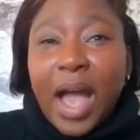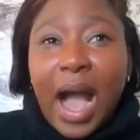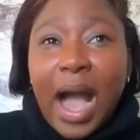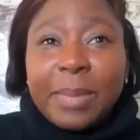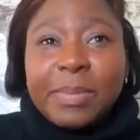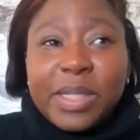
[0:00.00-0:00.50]

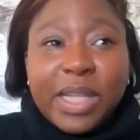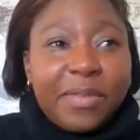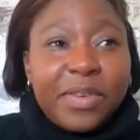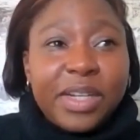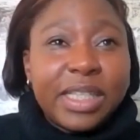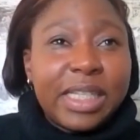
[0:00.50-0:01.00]
I'm
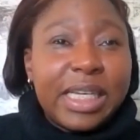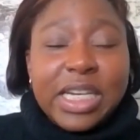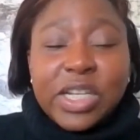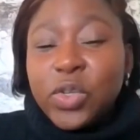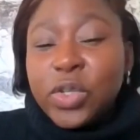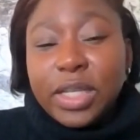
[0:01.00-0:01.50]
definitely
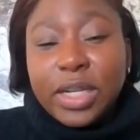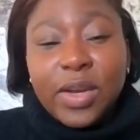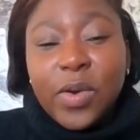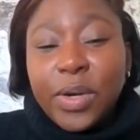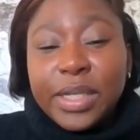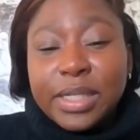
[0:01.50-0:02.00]
interested
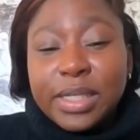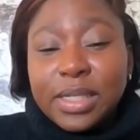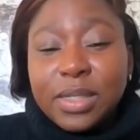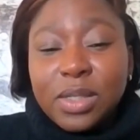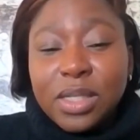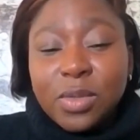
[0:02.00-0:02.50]
in going to
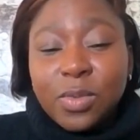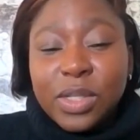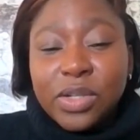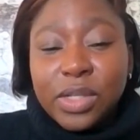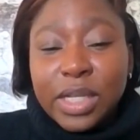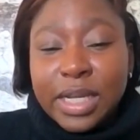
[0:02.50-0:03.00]

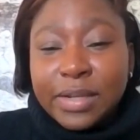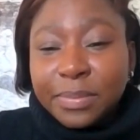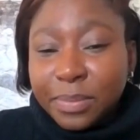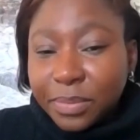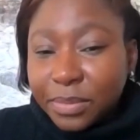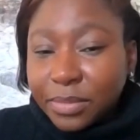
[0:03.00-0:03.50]

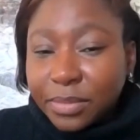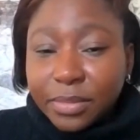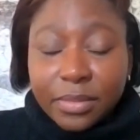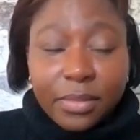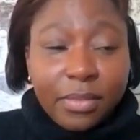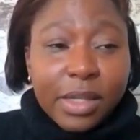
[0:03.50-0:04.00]
Switzerland.
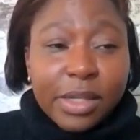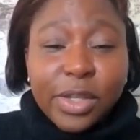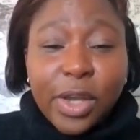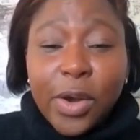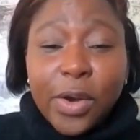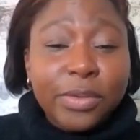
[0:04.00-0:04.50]

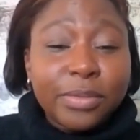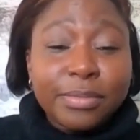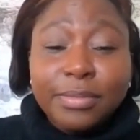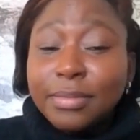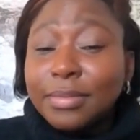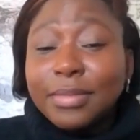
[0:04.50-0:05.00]
So
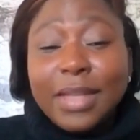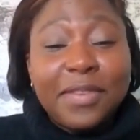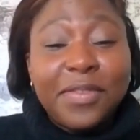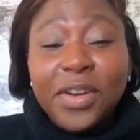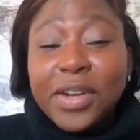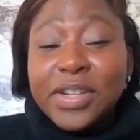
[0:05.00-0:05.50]

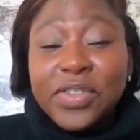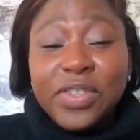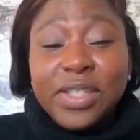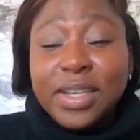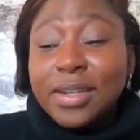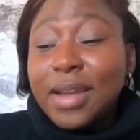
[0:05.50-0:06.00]
if you're
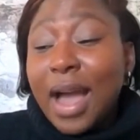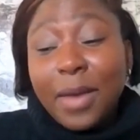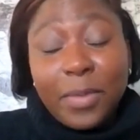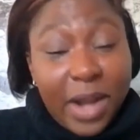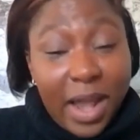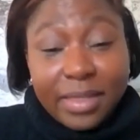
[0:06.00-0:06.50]
interested,
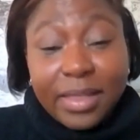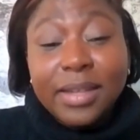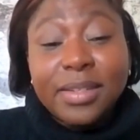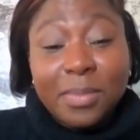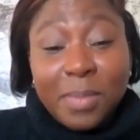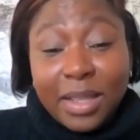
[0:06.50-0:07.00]
I would add
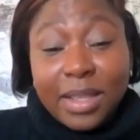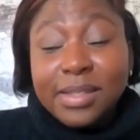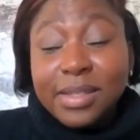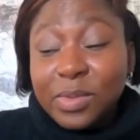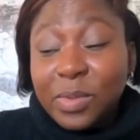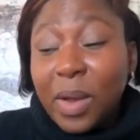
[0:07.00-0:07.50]
that to my
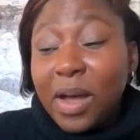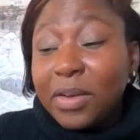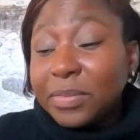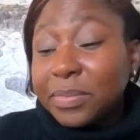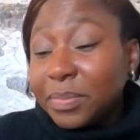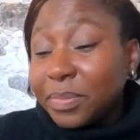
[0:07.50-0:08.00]
list as
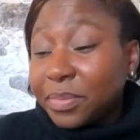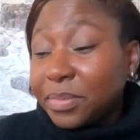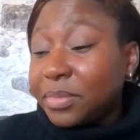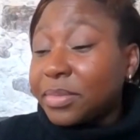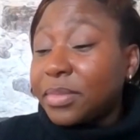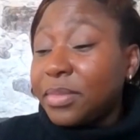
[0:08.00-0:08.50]
well.
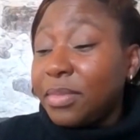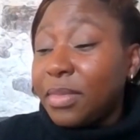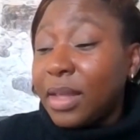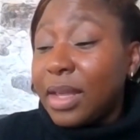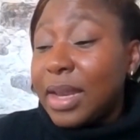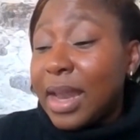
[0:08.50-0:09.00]

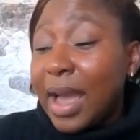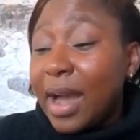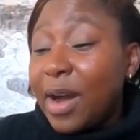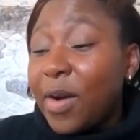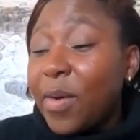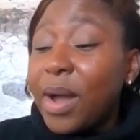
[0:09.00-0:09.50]

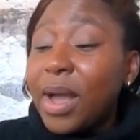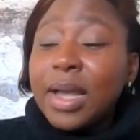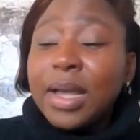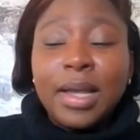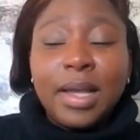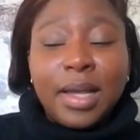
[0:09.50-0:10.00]
Now,
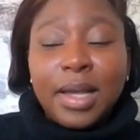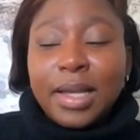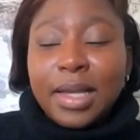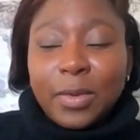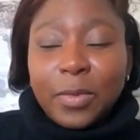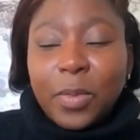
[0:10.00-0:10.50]

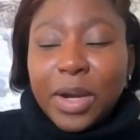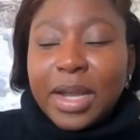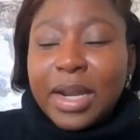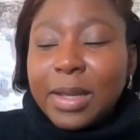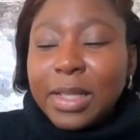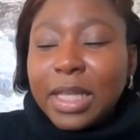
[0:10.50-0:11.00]
we're
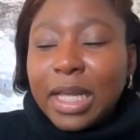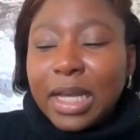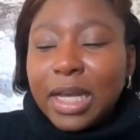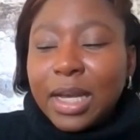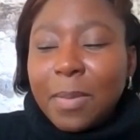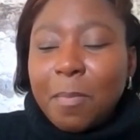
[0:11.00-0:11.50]
gonna
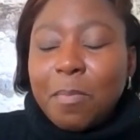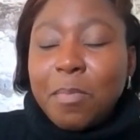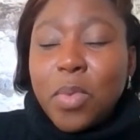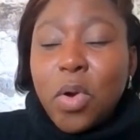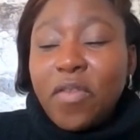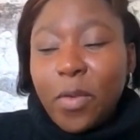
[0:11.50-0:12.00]

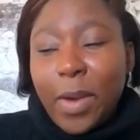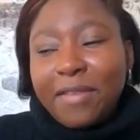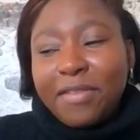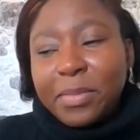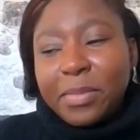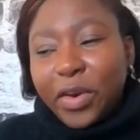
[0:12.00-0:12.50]
move away
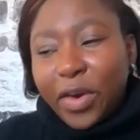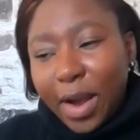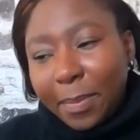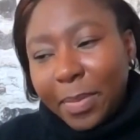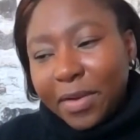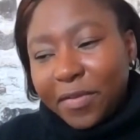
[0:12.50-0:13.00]
from
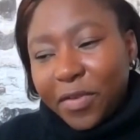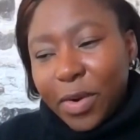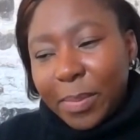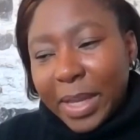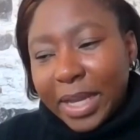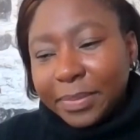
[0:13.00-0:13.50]
Europe for
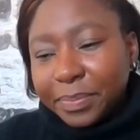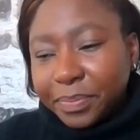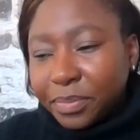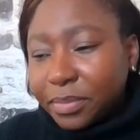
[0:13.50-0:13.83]
a bit